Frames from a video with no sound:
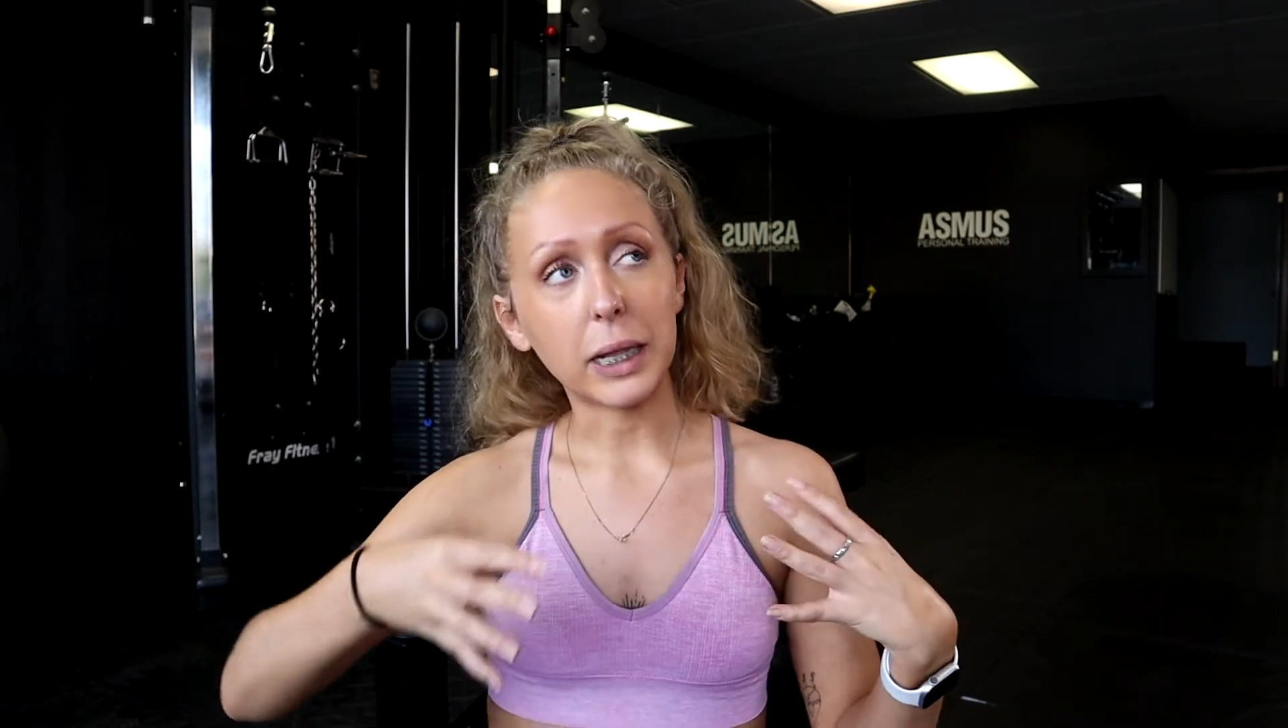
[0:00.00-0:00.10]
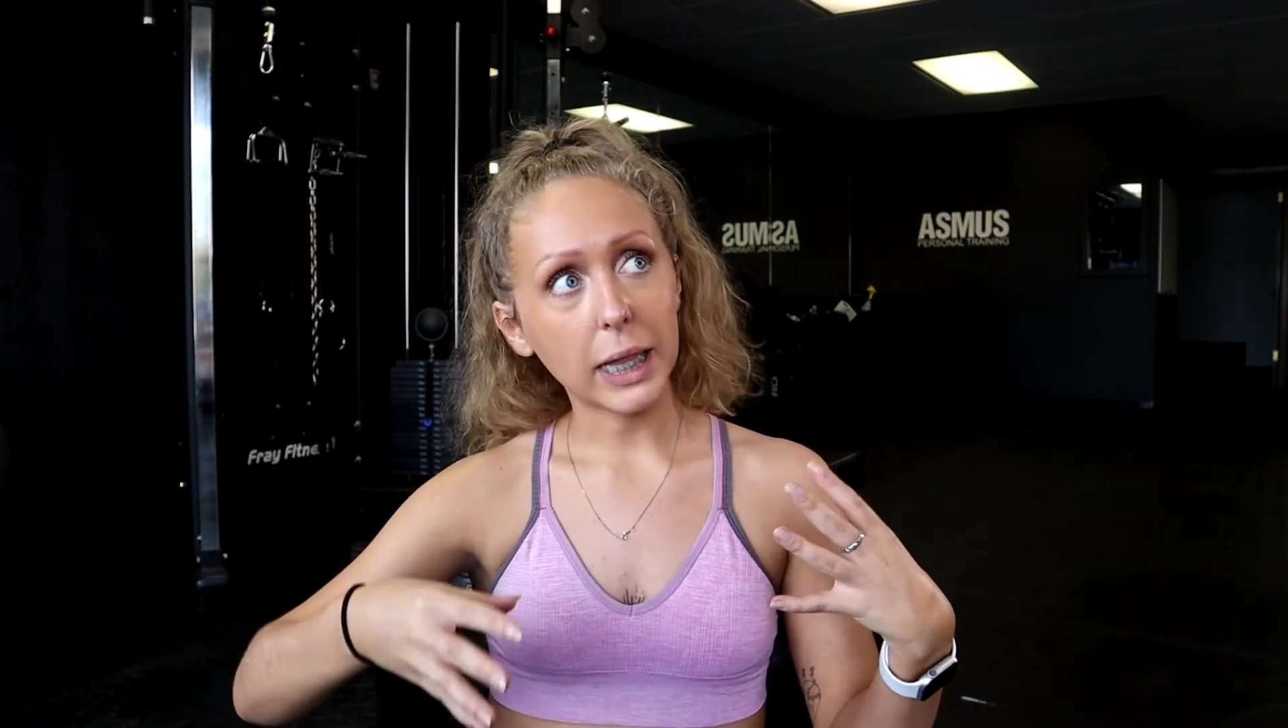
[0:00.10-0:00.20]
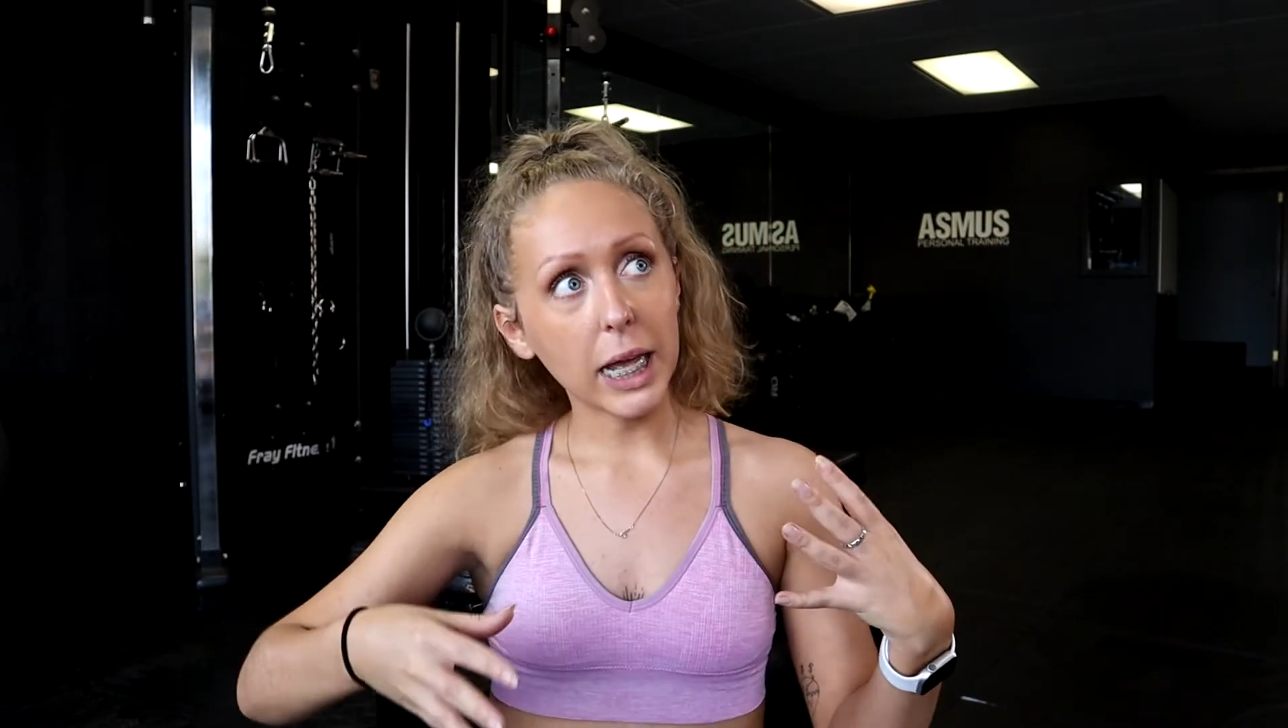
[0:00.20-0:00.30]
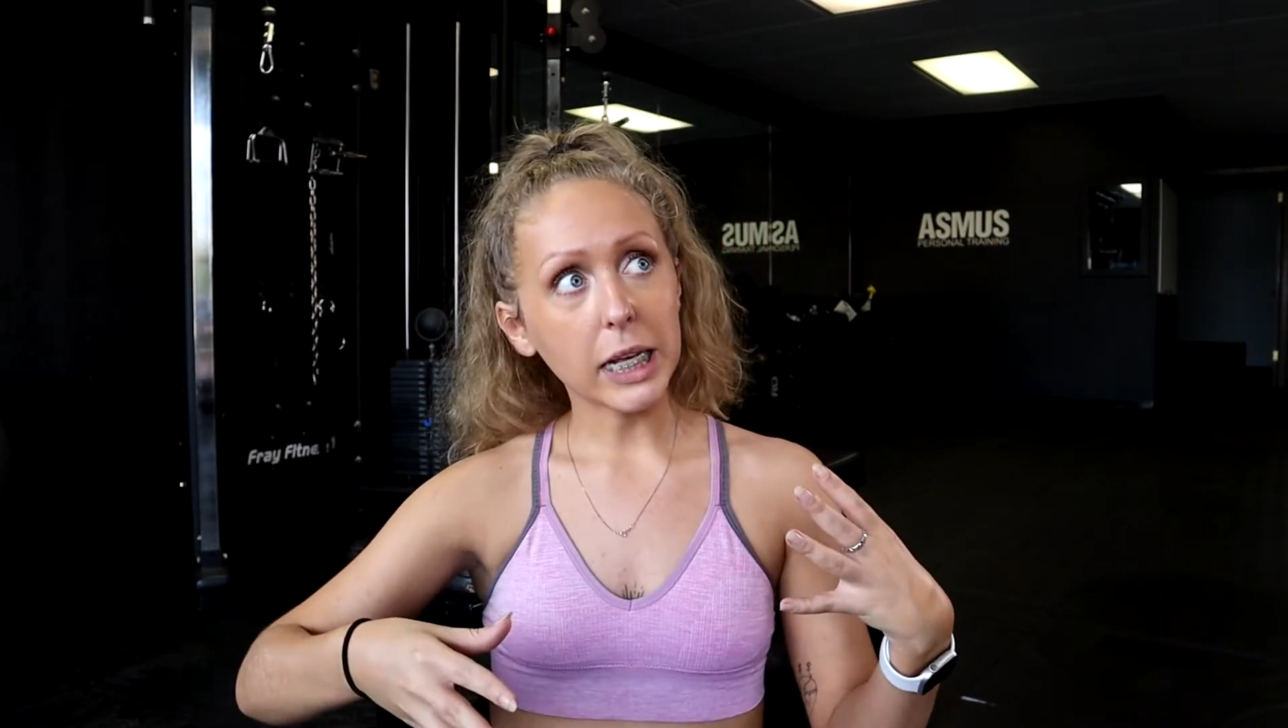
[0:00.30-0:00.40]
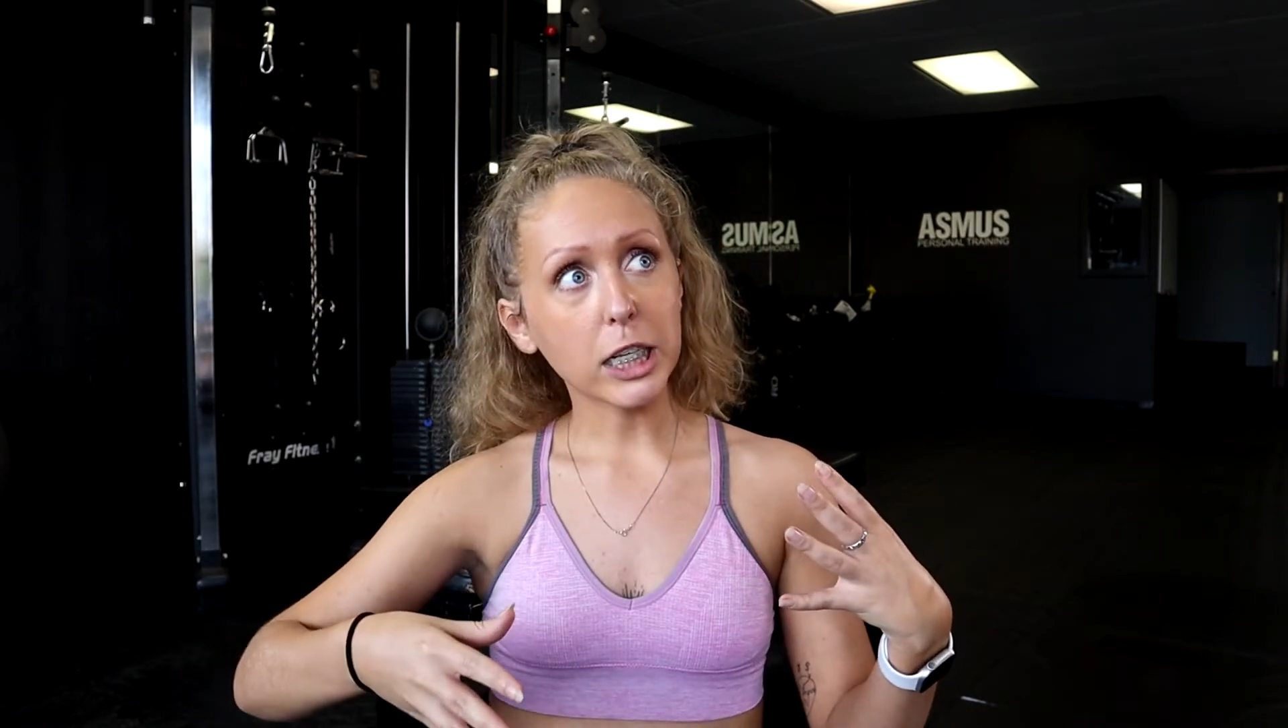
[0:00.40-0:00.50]

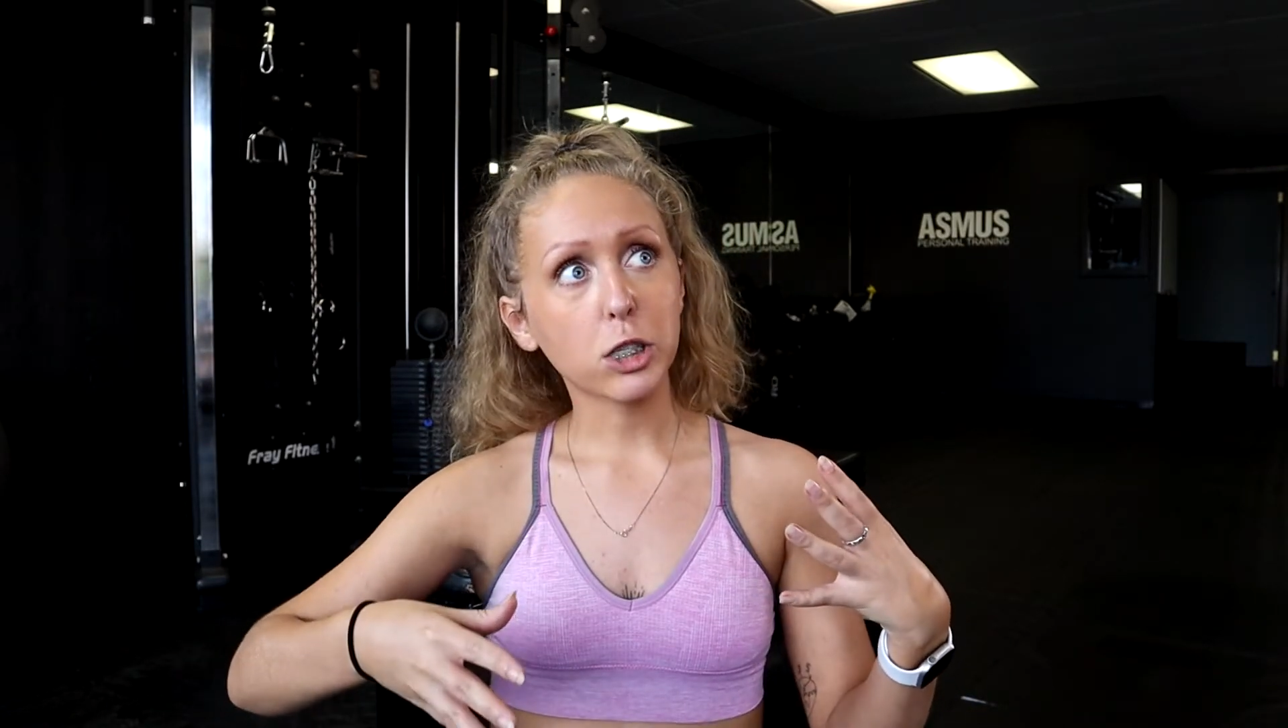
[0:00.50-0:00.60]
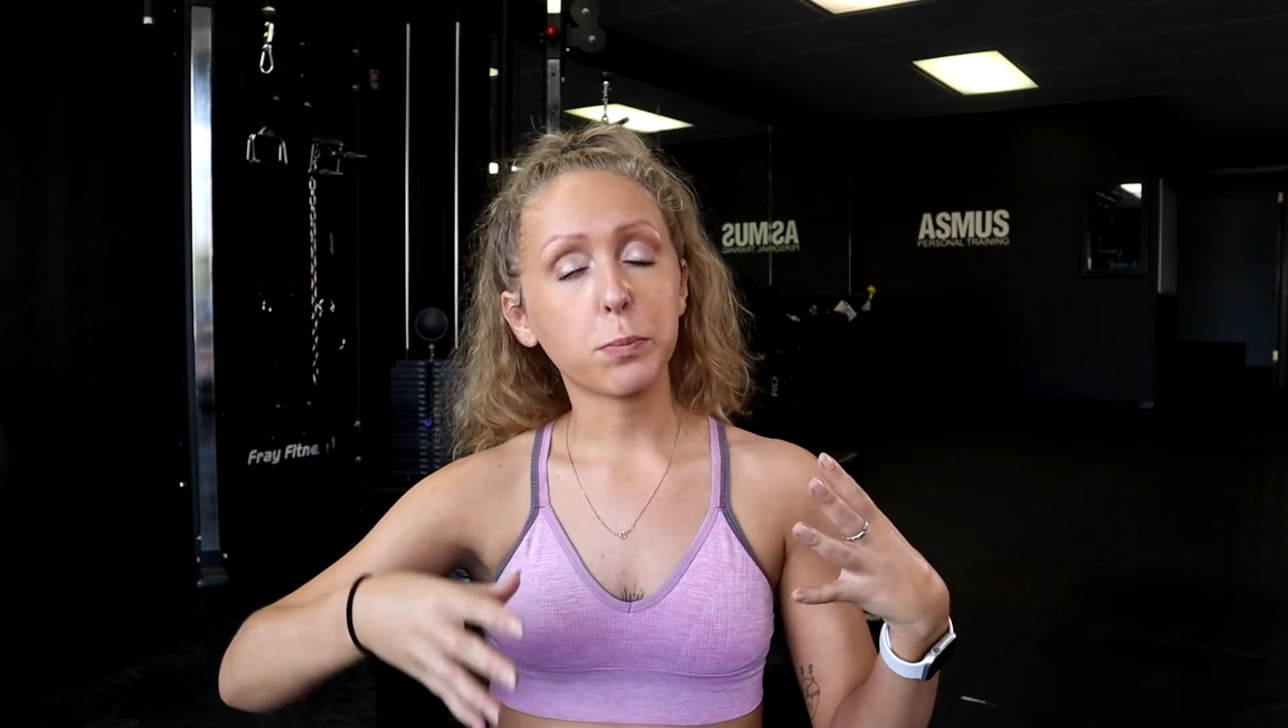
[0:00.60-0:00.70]
legs,